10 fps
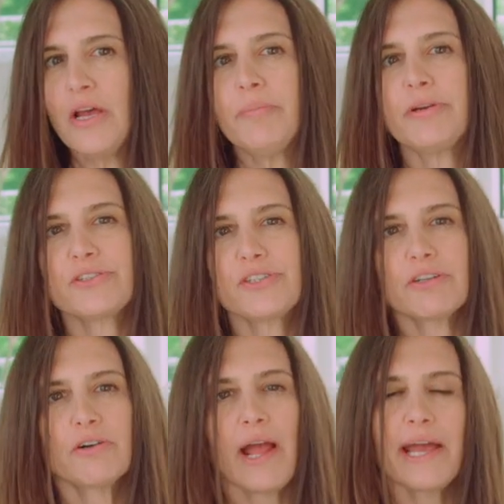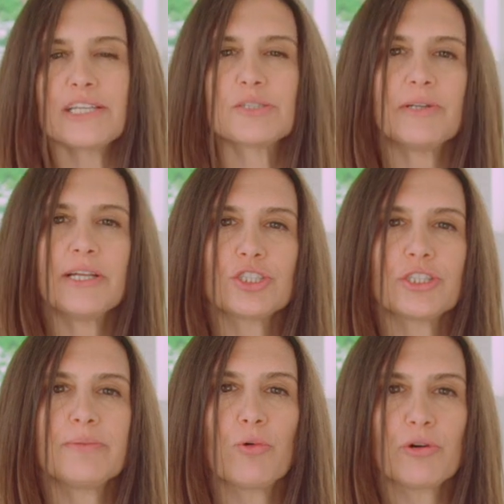because there are
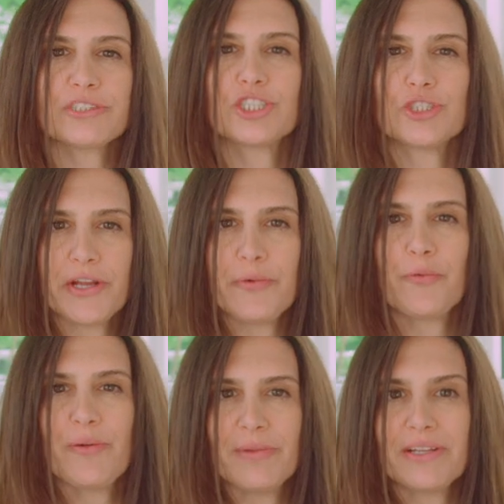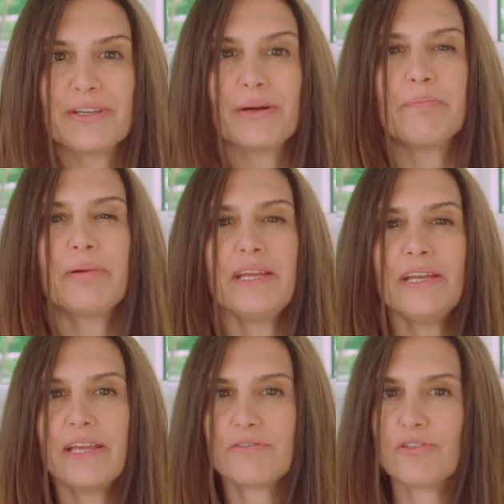exponentially more straight women
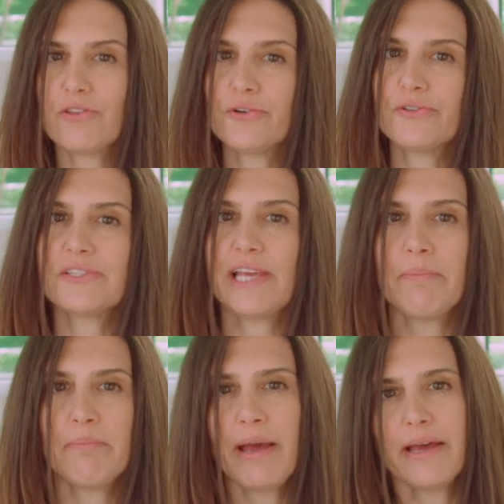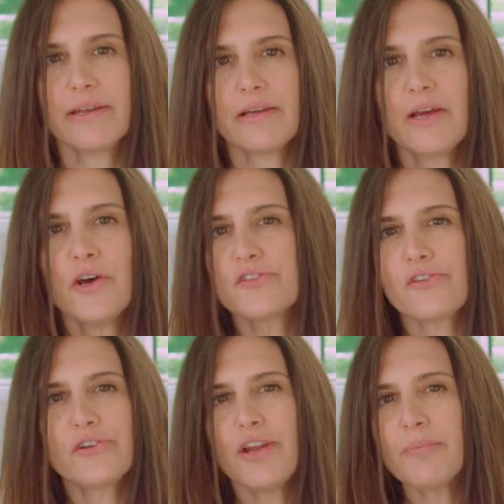competing for those same men. So
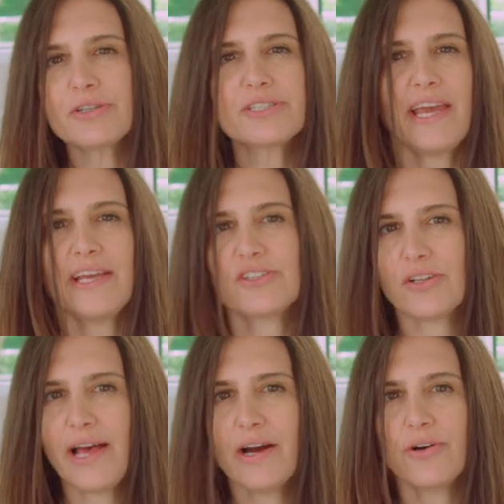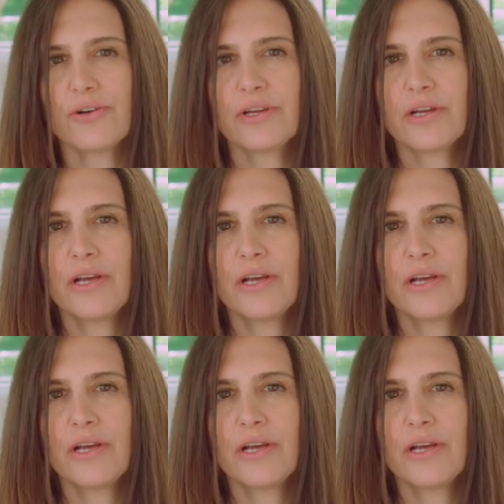the numbers cancel out.